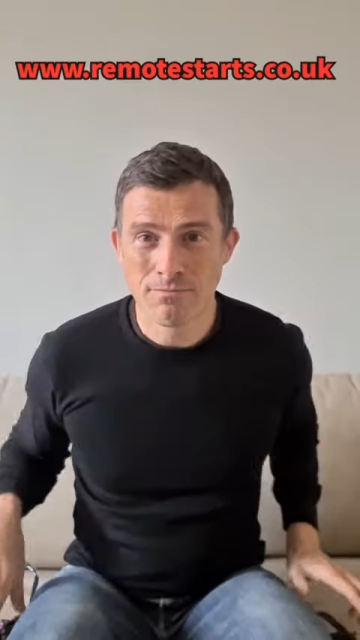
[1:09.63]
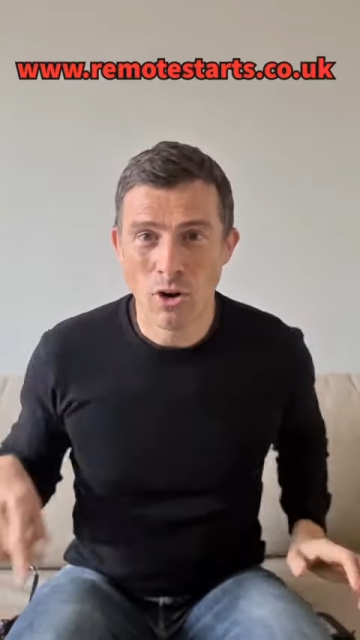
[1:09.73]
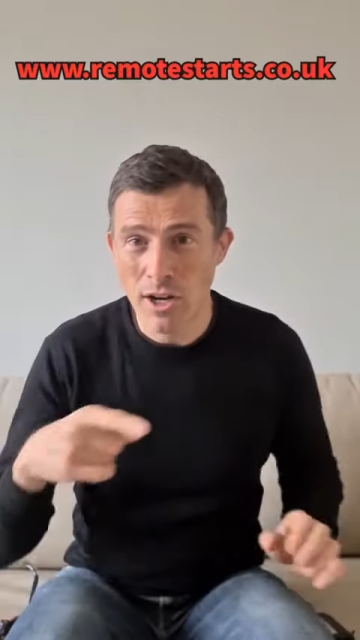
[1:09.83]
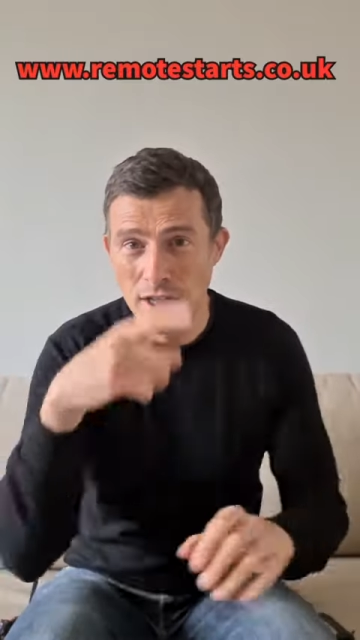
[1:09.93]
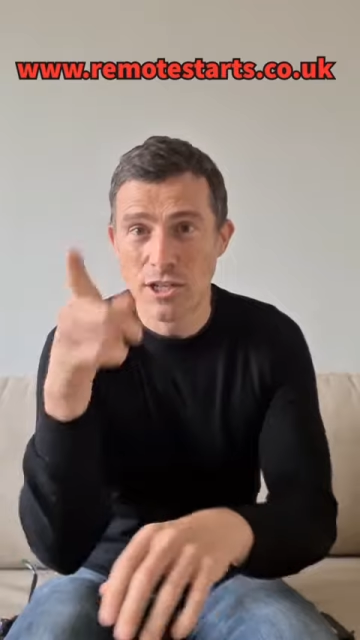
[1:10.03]

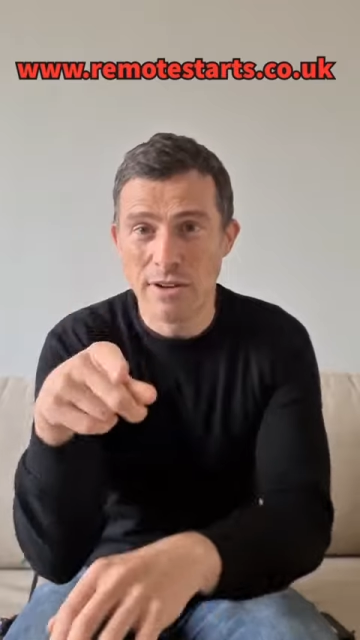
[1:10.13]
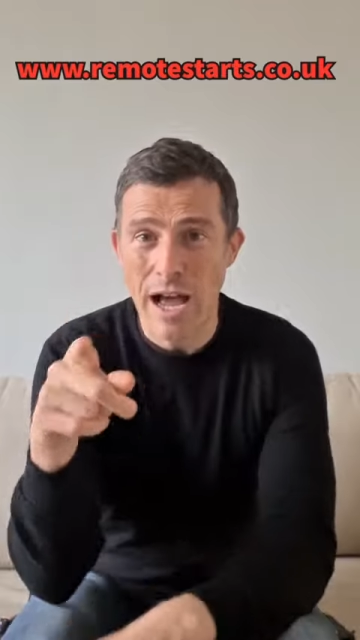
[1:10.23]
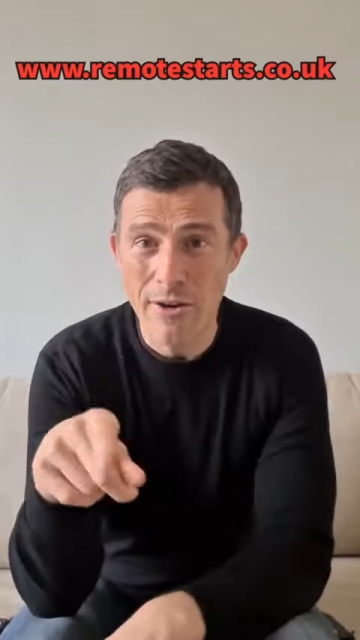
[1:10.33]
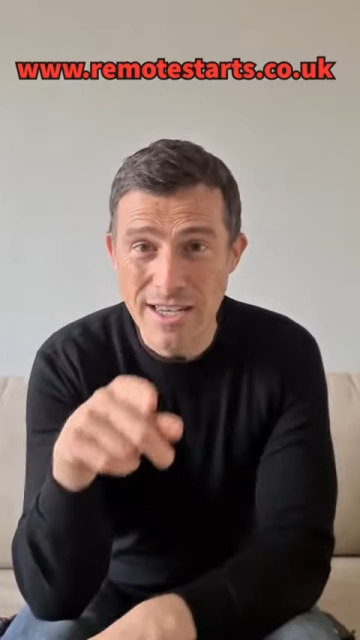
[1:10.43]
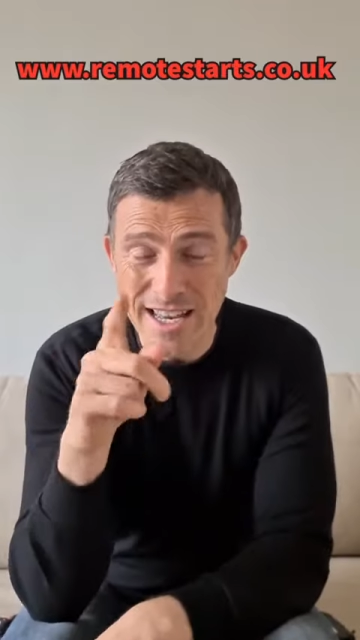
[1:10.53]
What I'm going to do
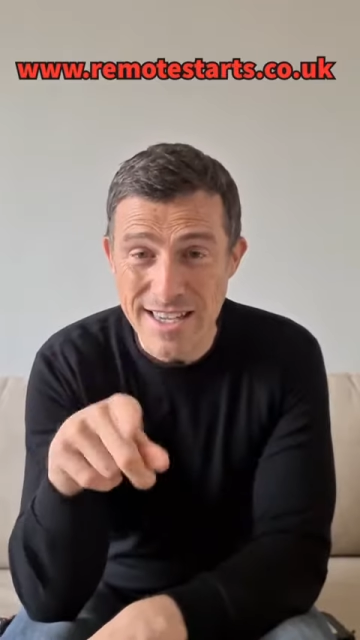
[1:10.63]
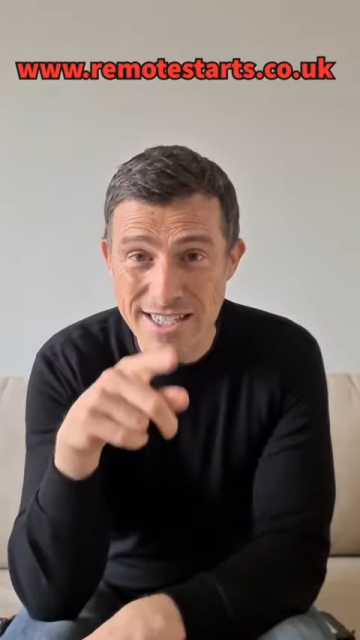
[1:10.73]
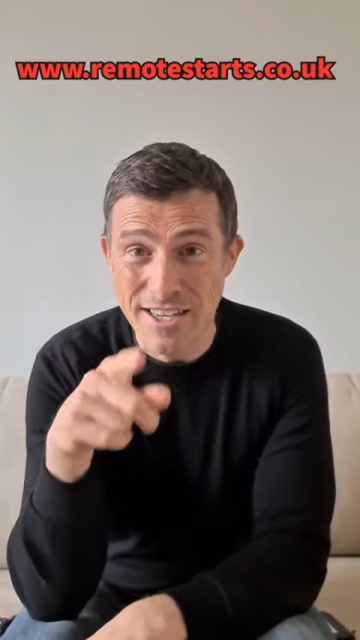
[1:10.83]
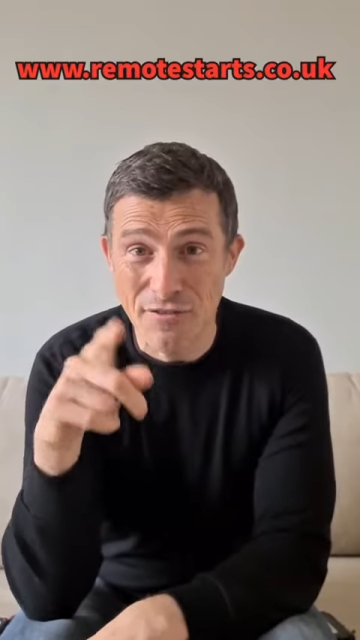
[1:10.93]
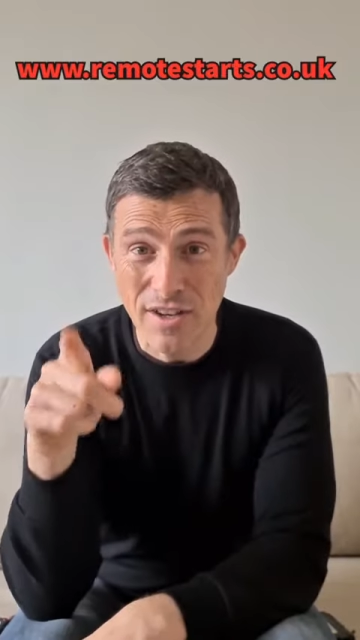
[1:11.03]
now is let you
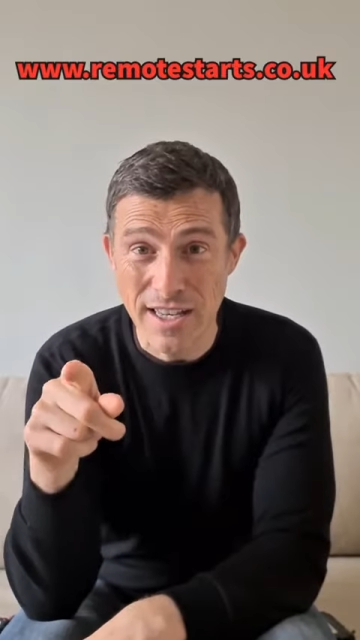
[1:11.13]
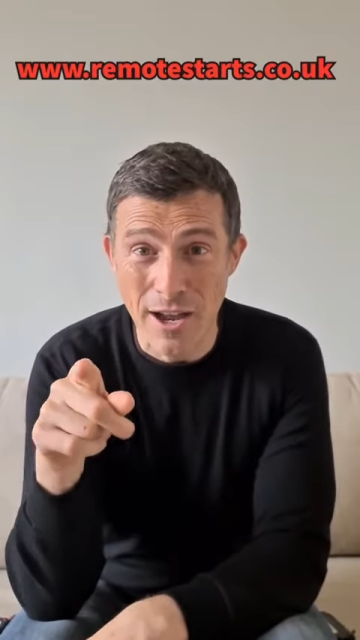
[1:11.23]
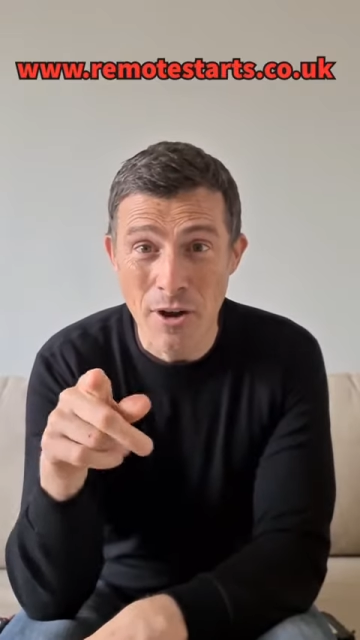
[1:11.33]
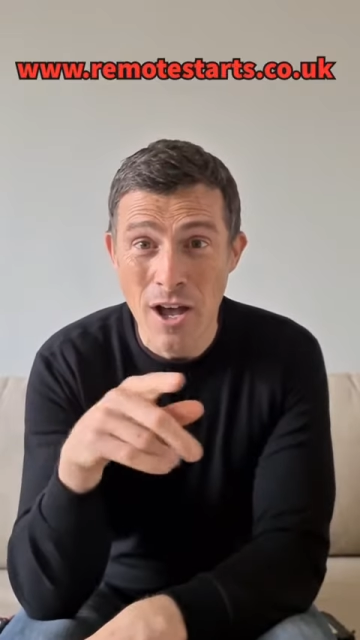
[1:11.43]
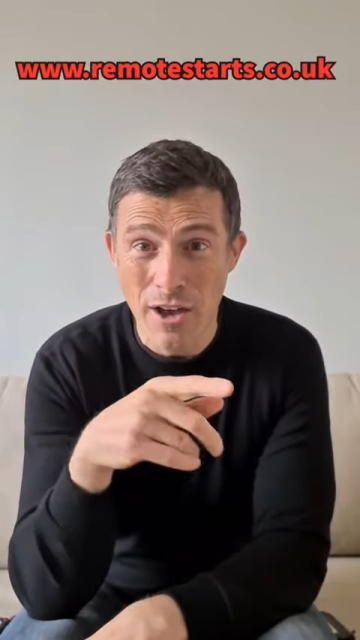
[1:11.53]
see a
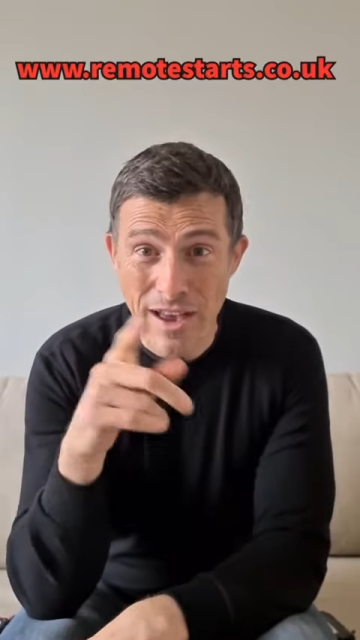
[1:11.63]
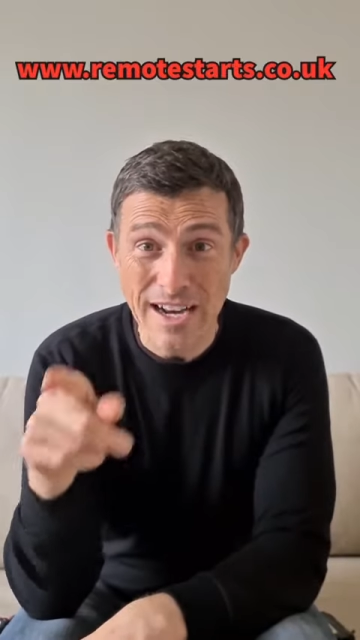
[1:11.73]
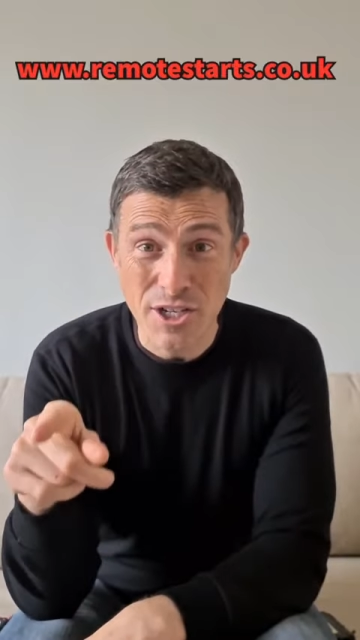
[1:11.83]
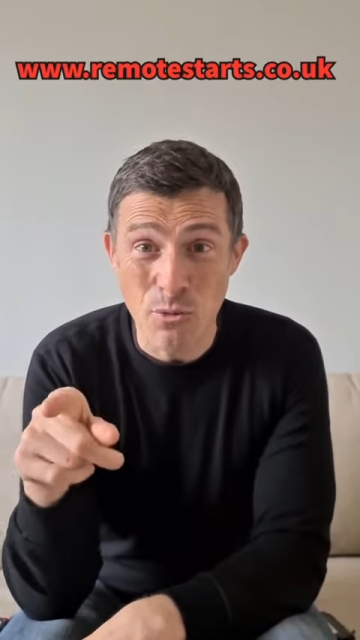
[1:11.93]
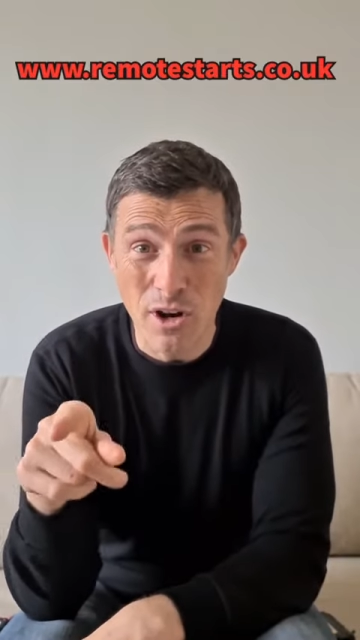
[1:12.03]
video of it
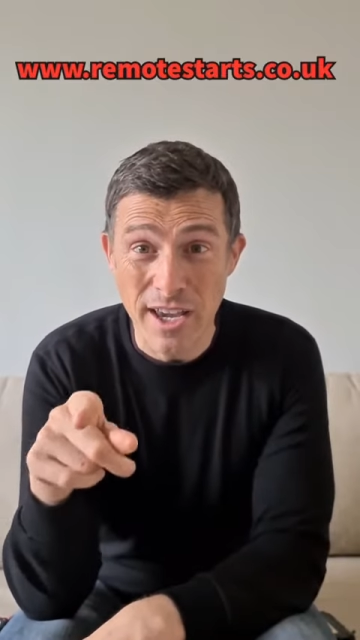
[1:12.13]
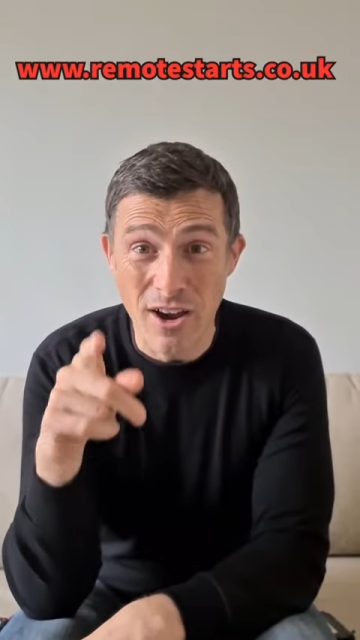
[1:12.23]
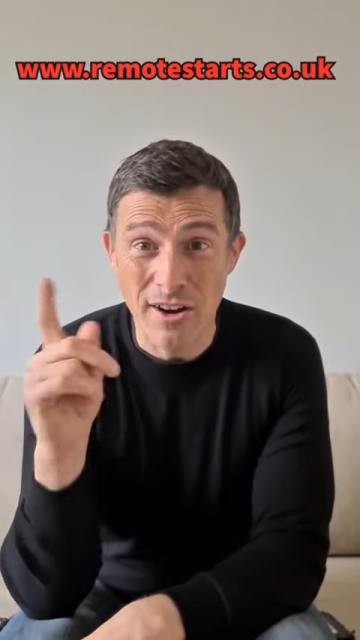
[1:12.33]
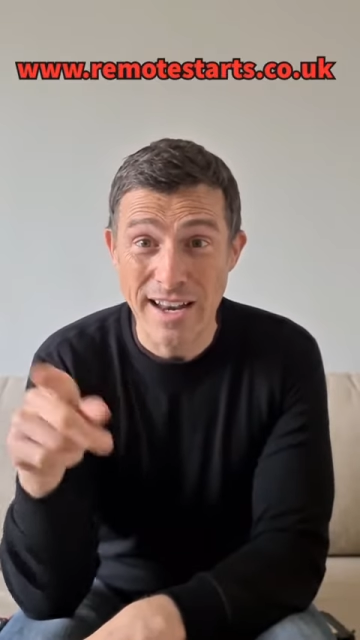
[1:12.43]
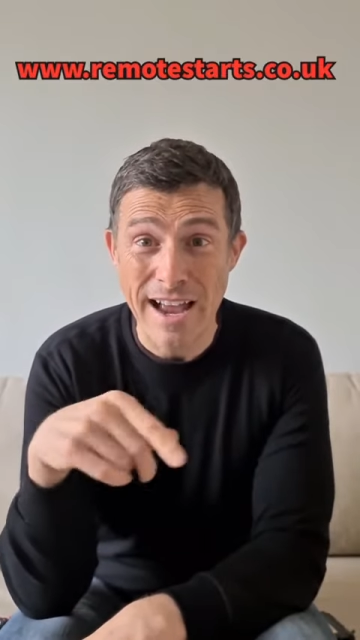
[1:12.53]
actually
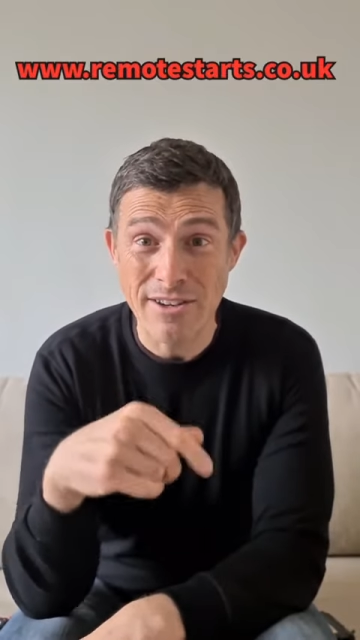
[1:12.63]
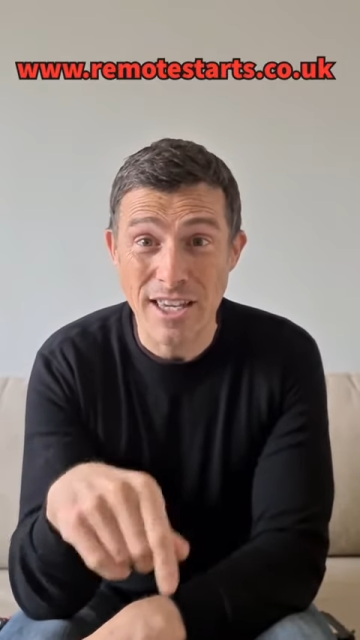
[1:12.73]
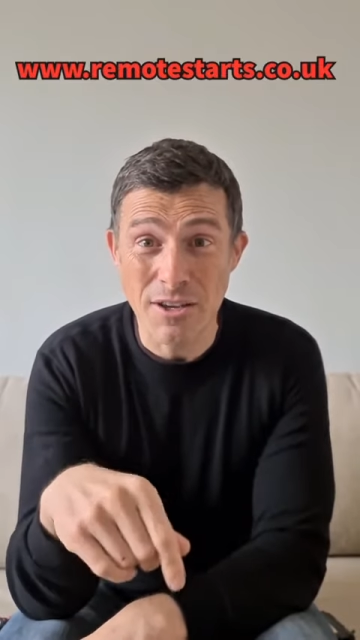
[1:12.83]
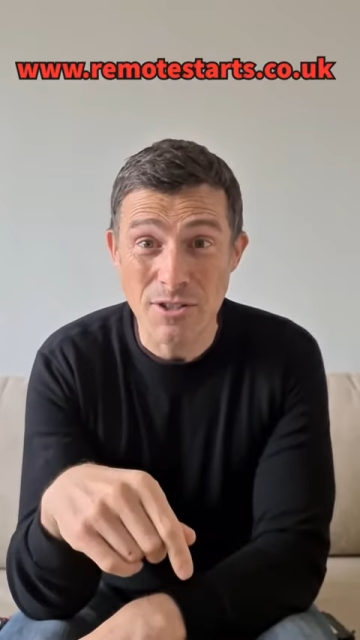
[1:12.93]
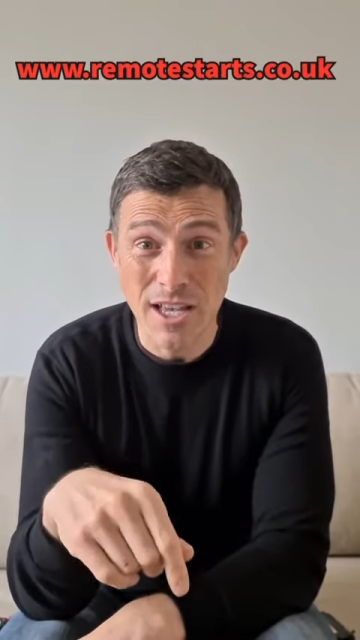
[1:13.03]
working on an Audi
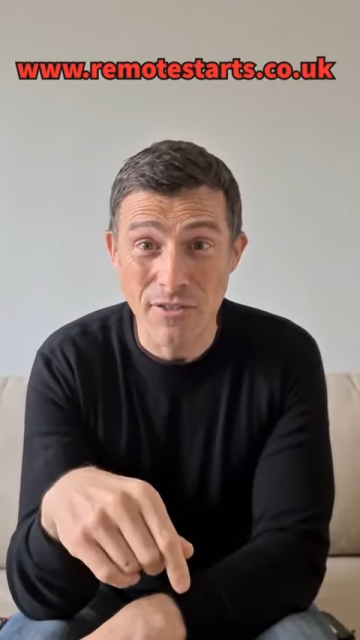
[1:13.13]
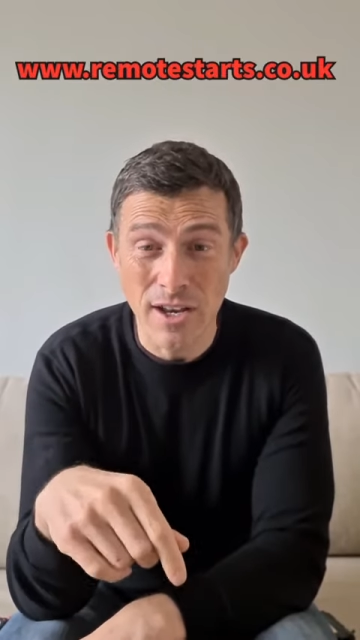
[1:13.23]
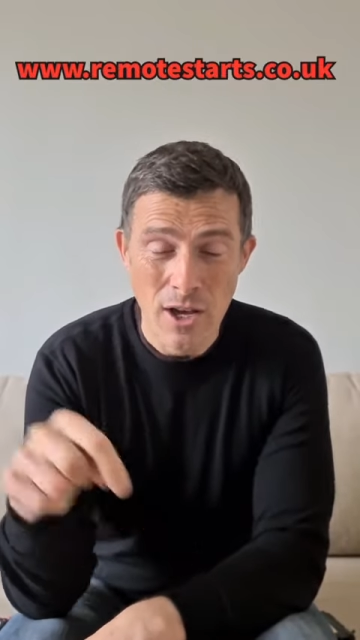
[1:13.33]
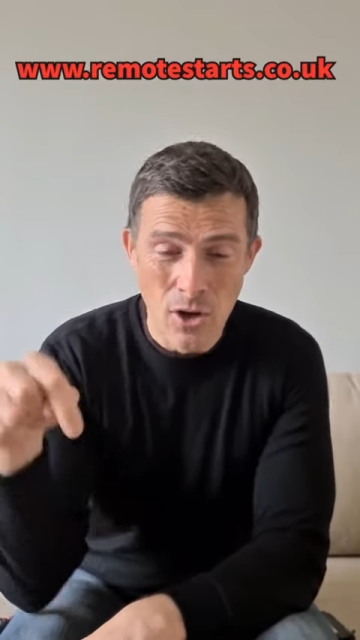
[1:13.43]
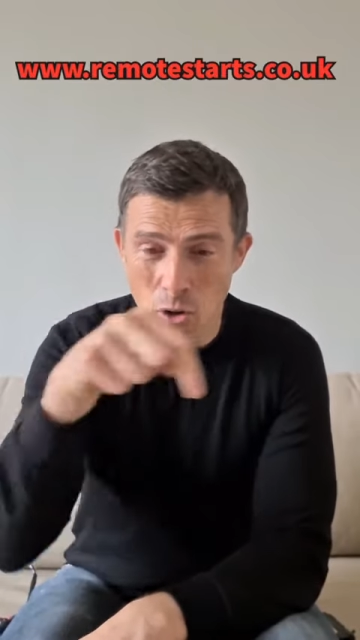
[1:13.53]
Q7.